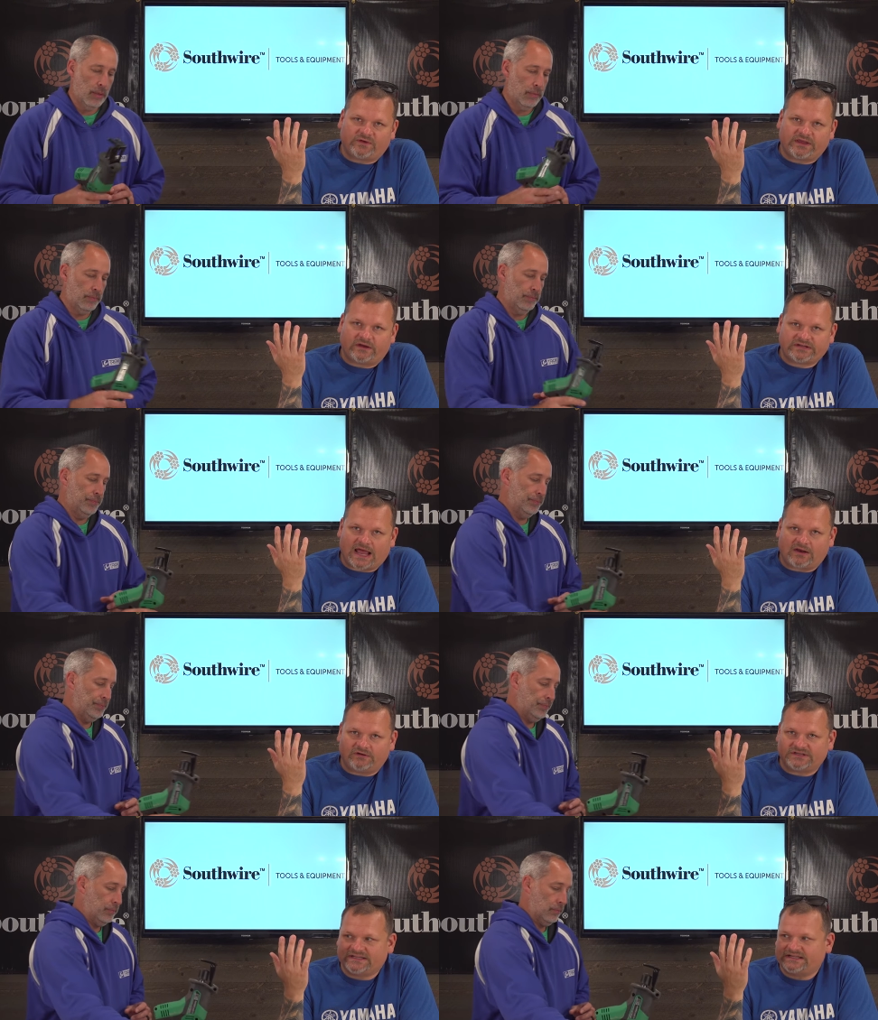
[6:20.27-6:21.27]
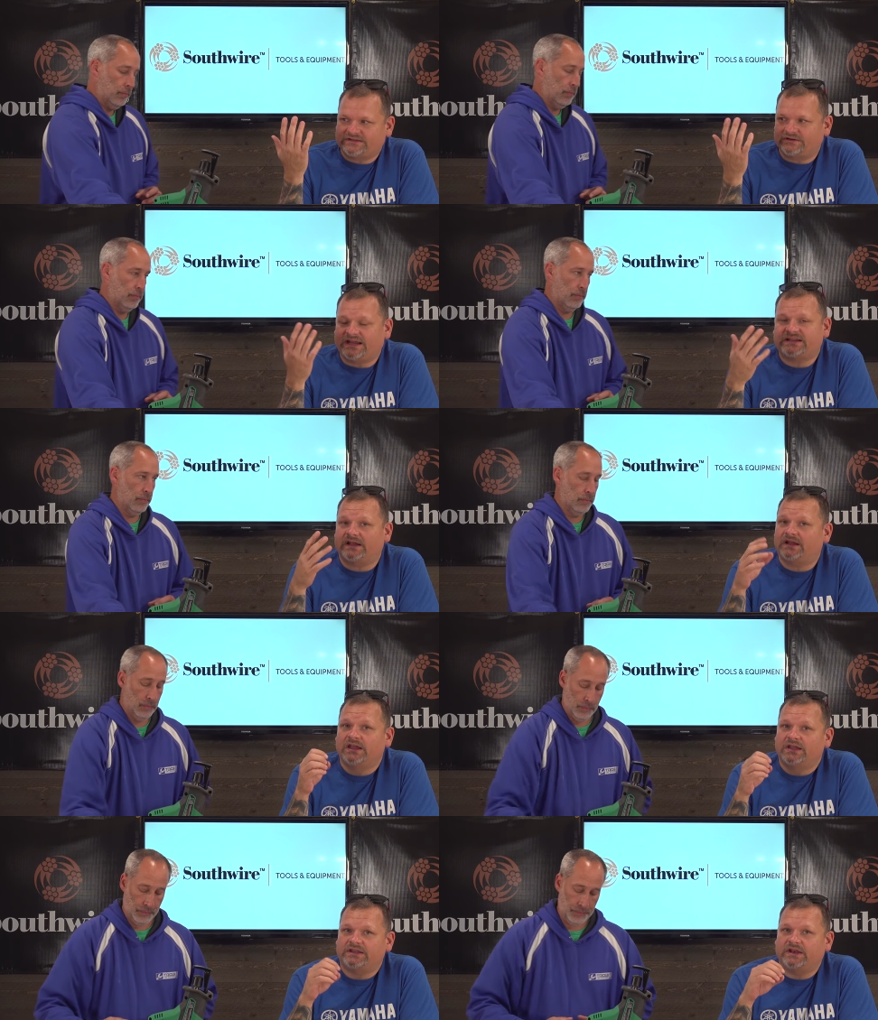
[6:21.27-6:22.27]
Speaker 1: for their tolerances. They're like the
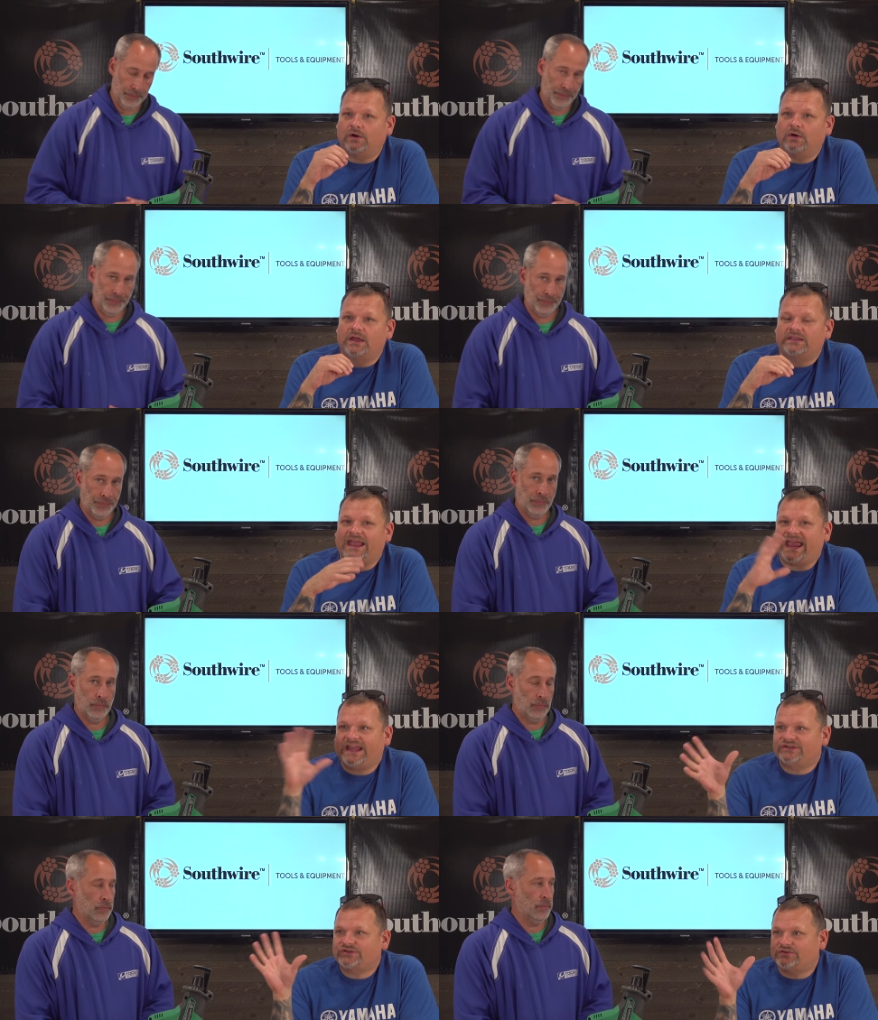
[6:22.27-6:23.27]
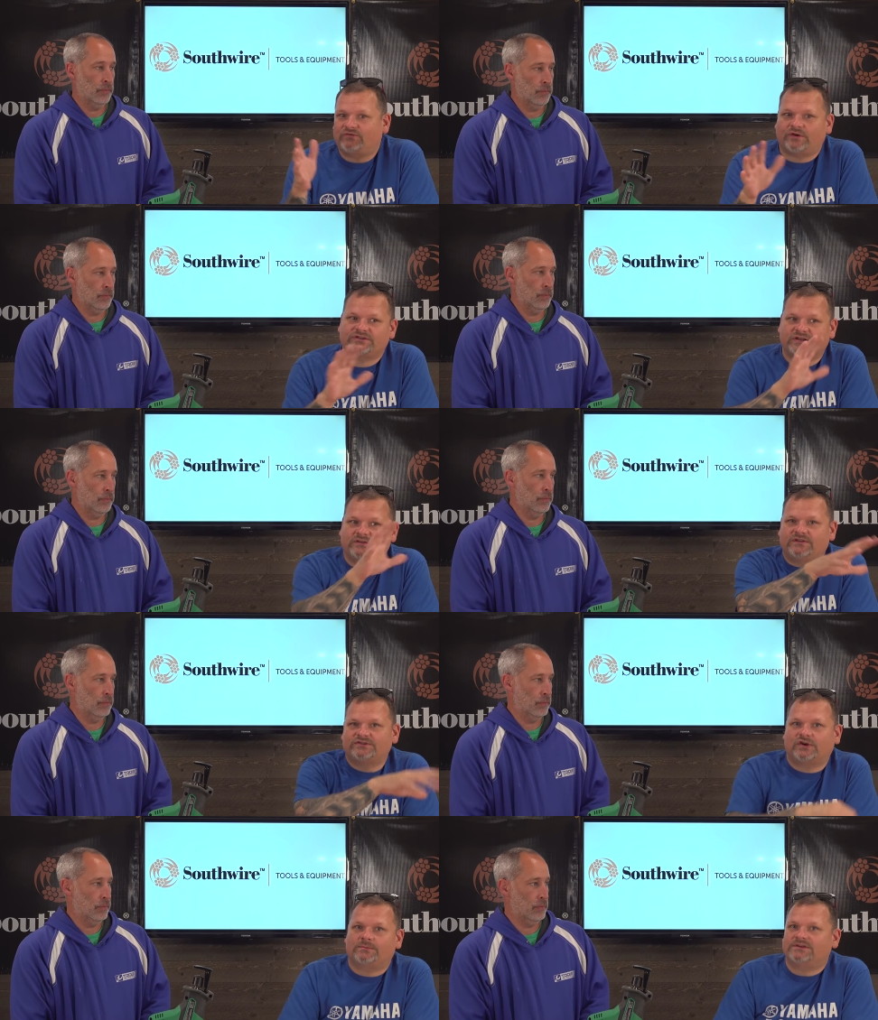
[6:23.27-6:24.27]
you know the Asian version of the
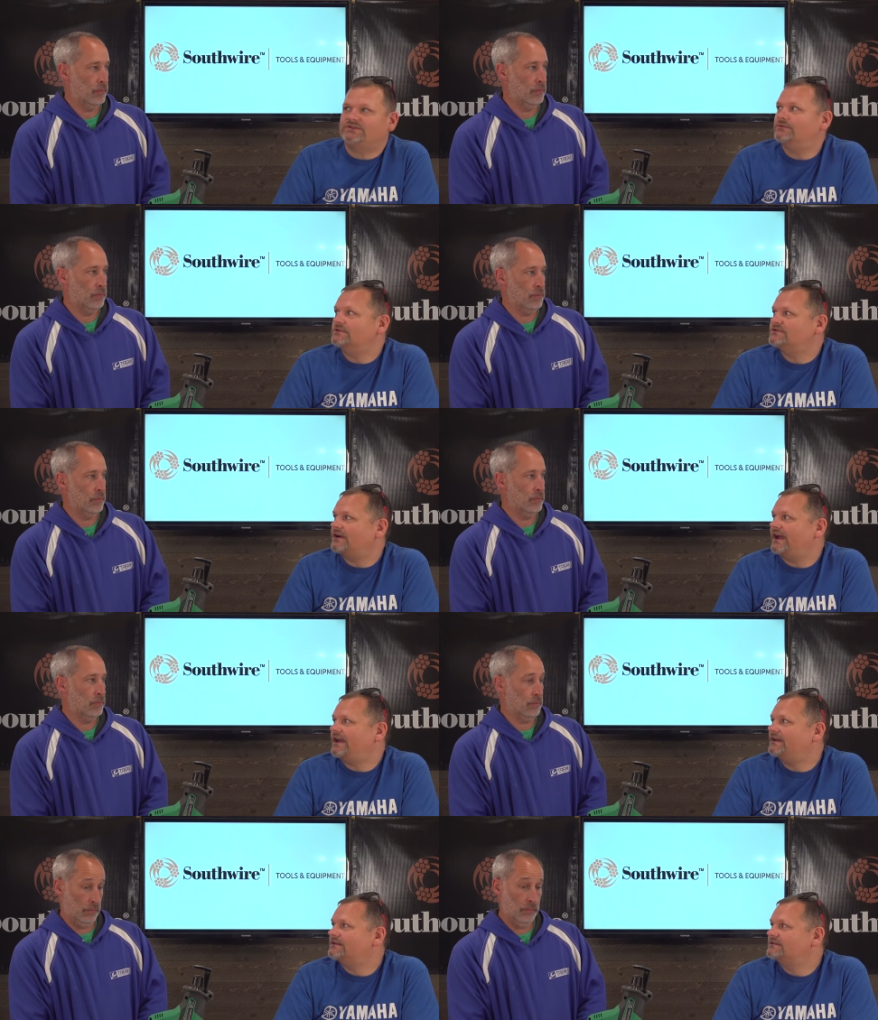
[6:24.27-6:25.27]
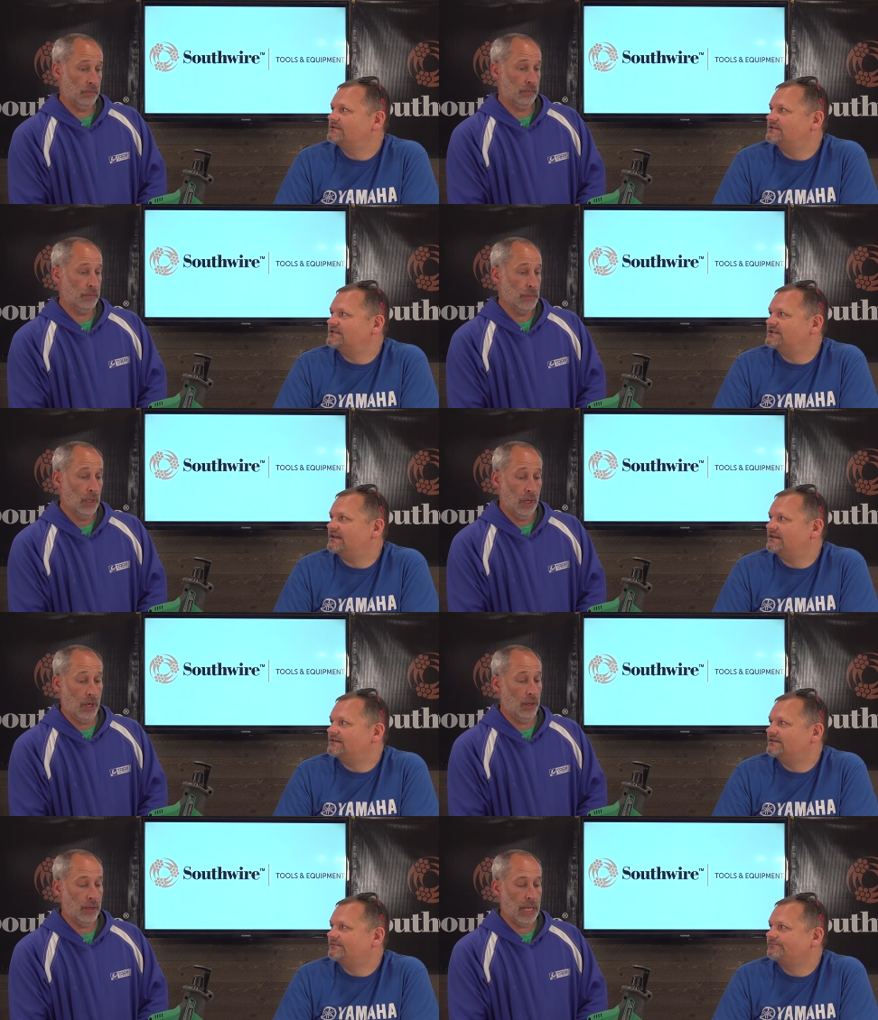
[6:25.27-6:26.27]
German tools, right? Because mm-hmm.
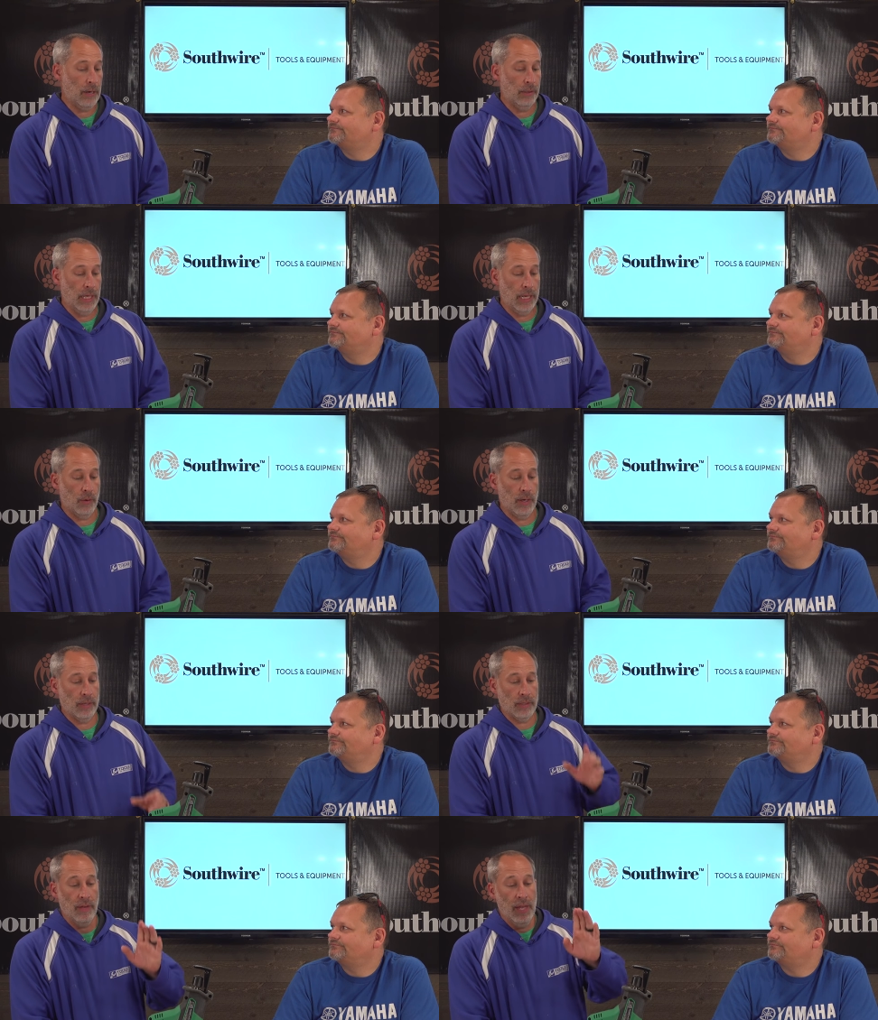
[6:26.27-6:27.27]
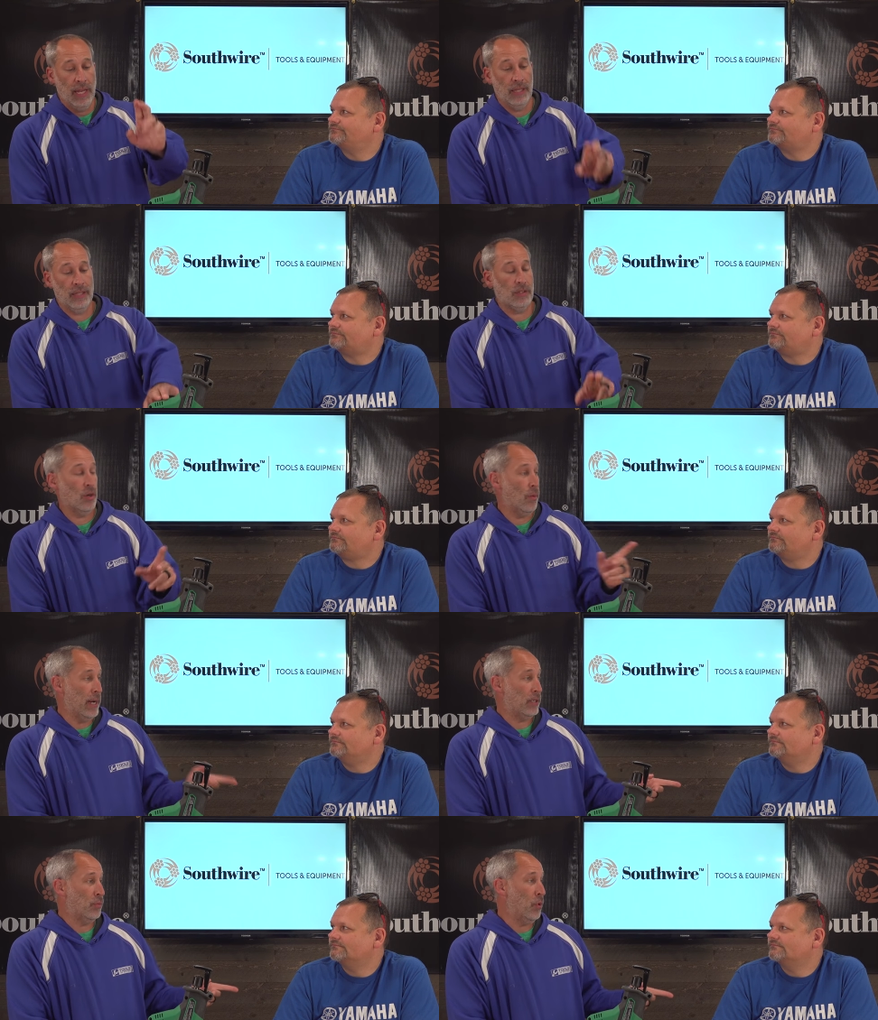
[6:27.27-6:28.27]
Speaker 2: oh, they got really high quality stuff. And like to go
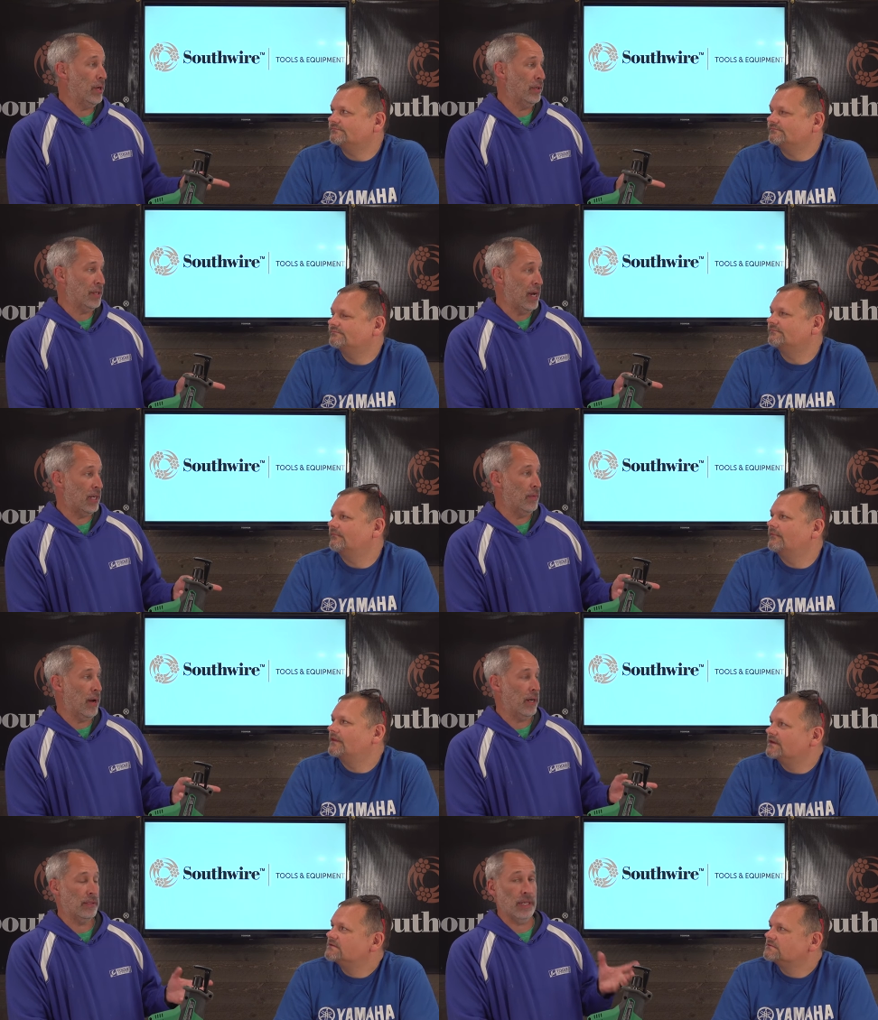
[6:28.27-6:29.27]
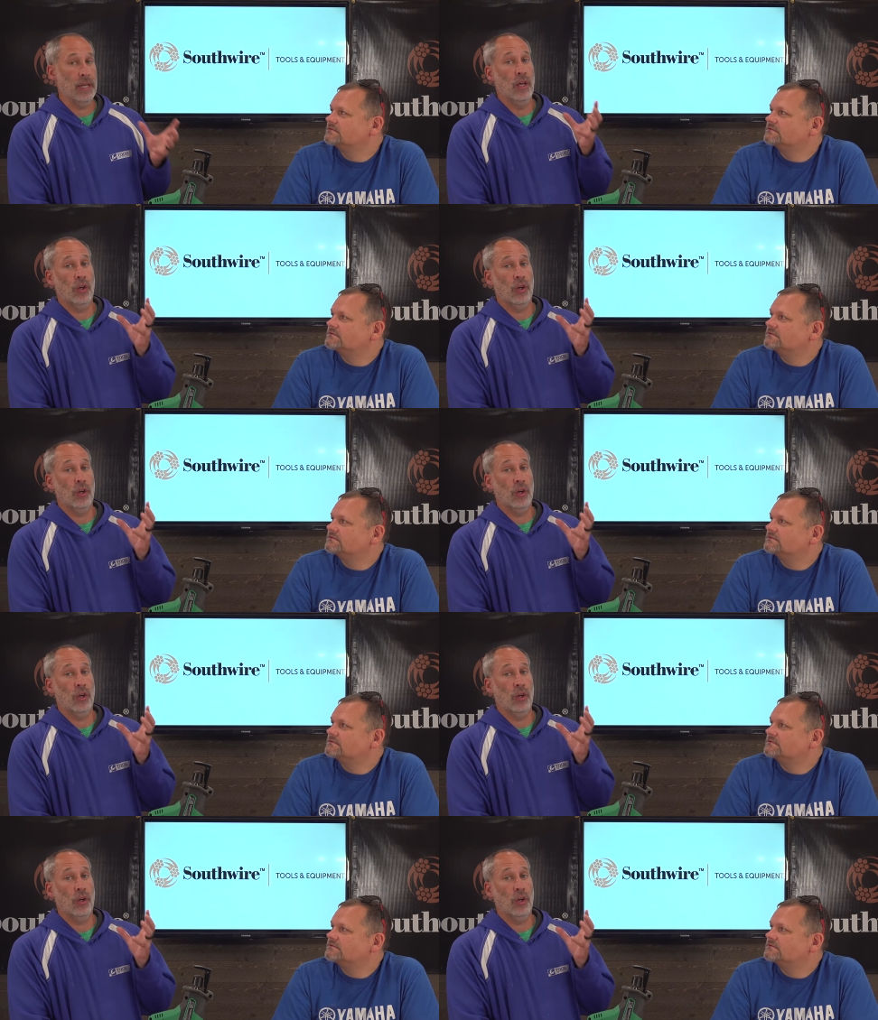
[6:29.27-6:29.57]
back to the point you're talking about is like